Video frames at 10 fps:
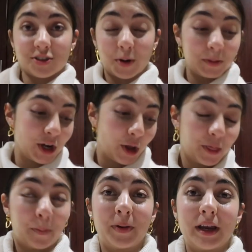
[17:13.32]
is probably not
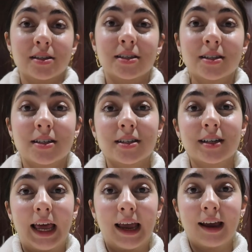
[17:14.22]
the best
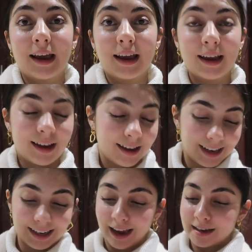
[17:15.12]
like
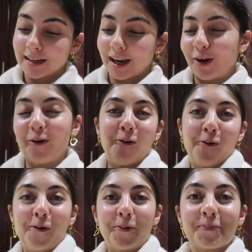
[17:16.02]
lighting
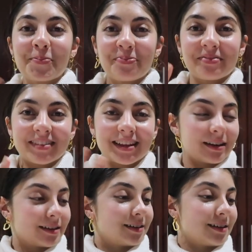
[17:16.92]
or
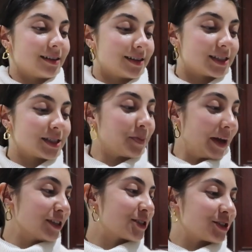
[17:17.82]

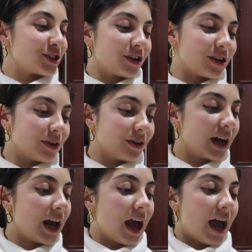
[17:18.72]
space to show you.
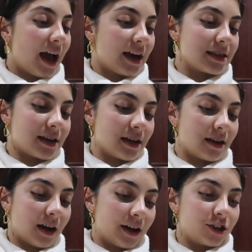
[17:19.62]
And then
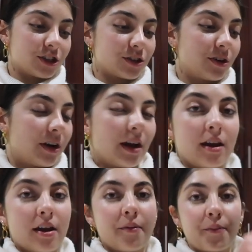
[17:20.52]
I just got
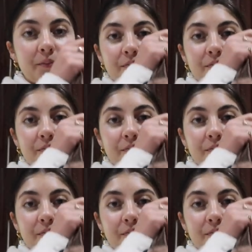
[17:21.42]
a